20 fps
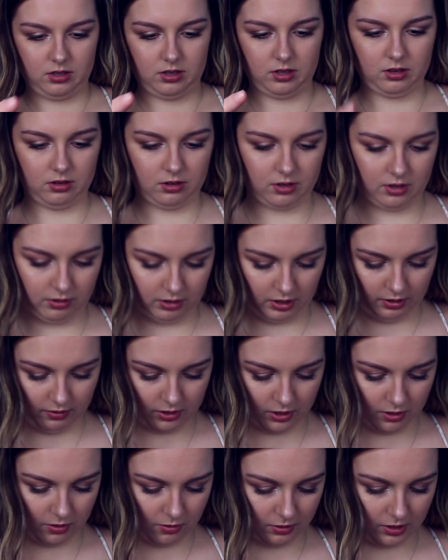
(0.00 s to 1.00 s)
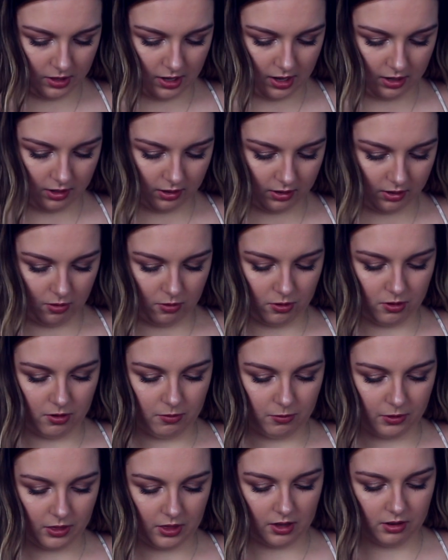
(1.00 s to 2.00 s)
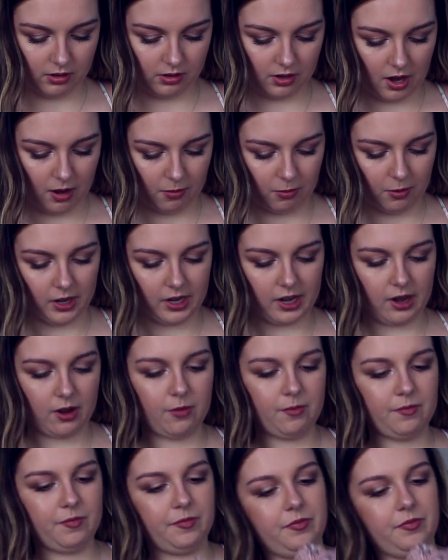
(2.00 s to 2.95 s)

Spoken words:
I don't even know what the heck is going on with this top right now,